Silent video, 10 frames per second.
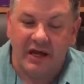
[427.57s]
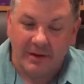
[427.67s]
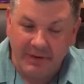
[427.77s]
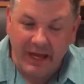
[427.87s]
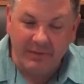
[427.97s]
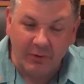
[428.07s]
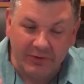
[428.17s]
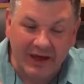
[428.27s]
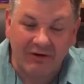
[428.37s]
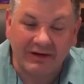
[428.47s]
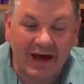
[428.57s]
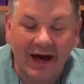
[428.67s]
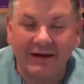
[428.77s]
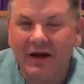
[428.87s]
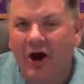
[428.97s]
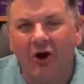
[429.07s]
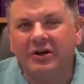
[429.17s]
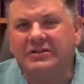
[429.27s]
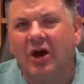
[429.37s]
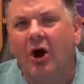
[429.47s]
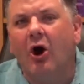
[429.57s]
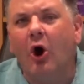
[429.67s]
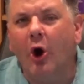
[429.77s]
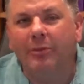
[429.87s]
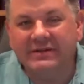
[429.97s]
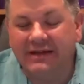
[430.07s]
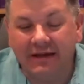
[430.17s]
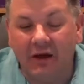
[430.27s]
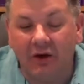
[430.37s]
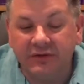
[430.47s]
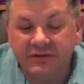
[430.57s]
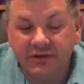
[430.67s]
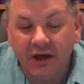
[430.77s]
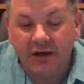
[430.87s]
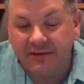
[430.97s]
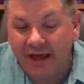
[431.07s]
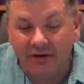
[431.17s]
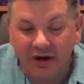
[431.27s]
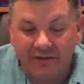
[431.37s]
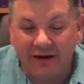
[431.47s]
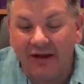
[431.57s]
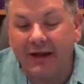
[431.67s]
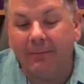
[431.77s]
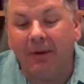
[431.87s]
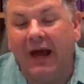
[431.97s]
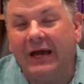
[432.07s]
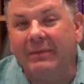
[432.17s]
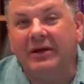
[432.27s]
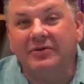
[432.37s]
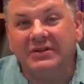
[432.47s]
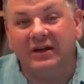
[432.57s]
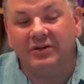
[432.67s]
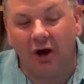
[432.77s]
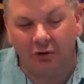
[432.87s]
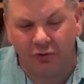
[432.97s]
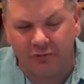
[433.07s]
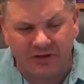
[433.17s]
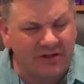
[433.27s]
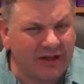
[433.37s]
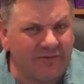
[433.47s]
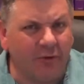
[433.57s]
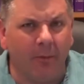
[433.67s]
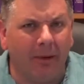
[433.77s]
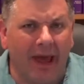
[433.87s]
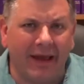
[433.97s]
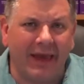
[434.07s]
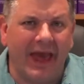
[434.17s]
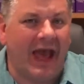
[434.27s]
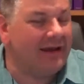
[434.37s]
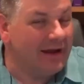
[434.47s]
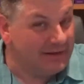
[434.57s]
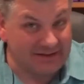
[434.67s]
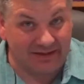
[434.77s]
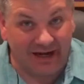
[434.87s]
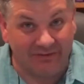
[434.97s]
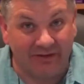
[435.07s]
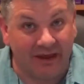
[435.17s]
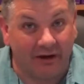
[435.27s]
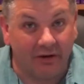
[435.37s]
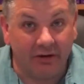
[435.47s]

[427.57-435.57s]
People without God are just hopelessly lost. They're, they're like a blind man who's in a dark room that's looking for a black cat that's not even there.